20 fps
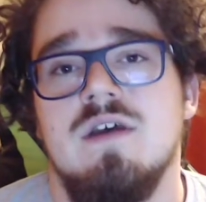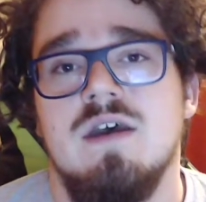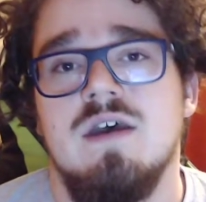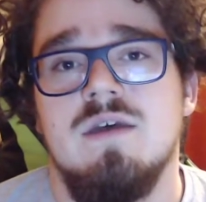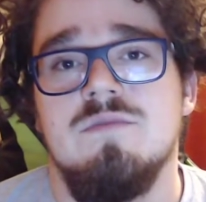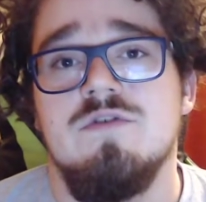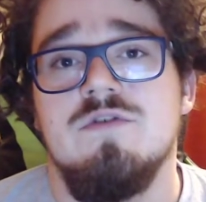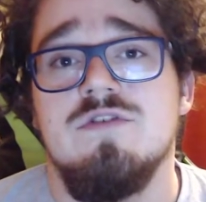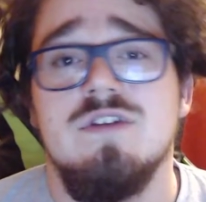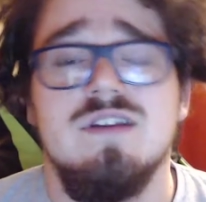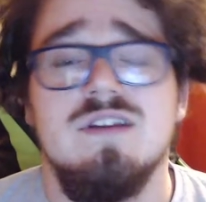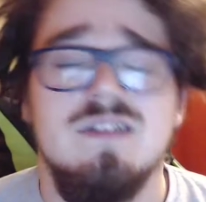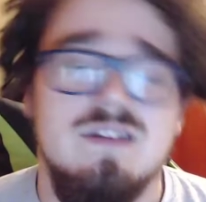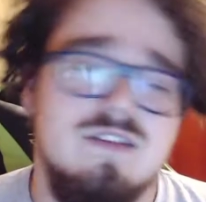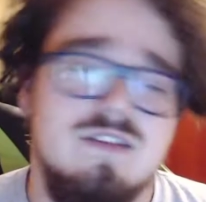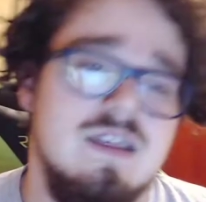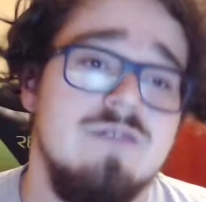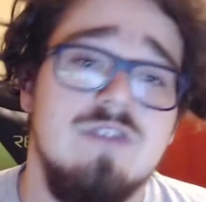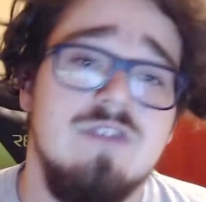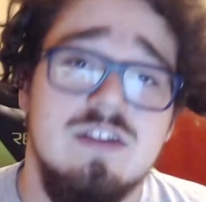You should at least
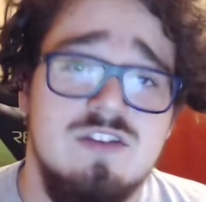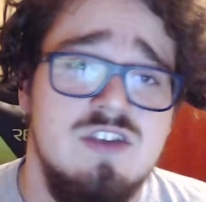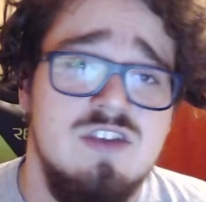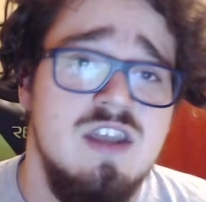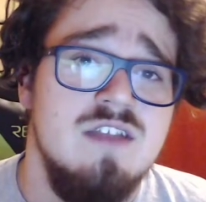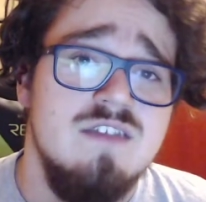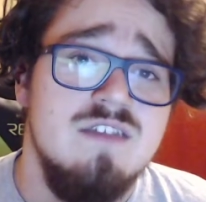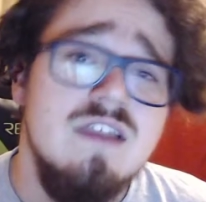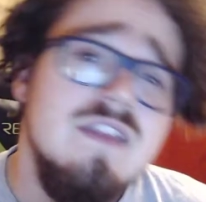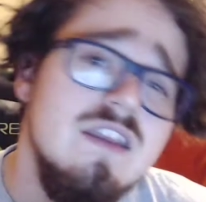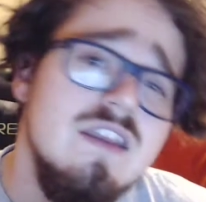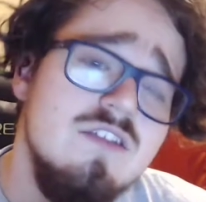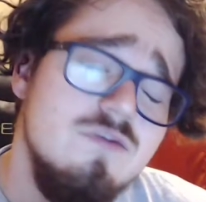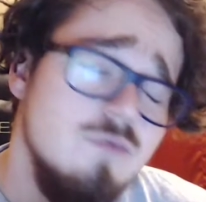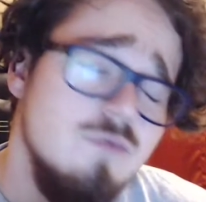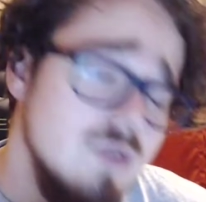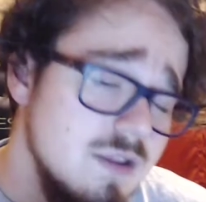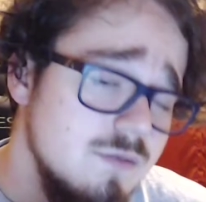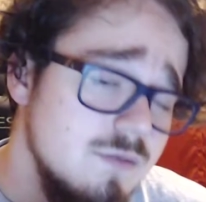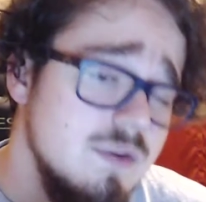give it a chance. I think it's
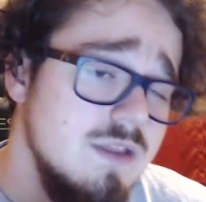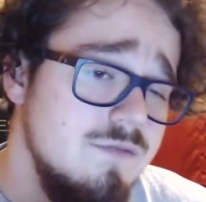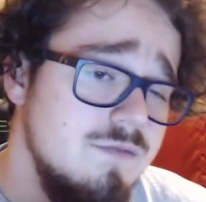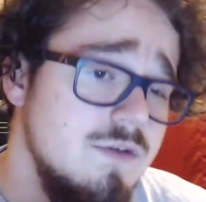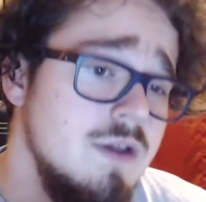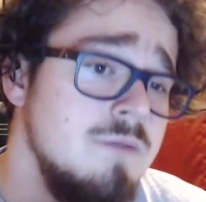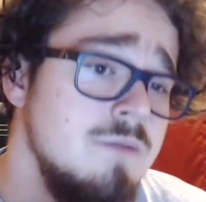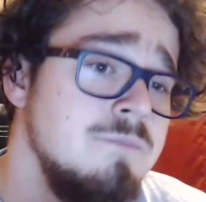really, really fun.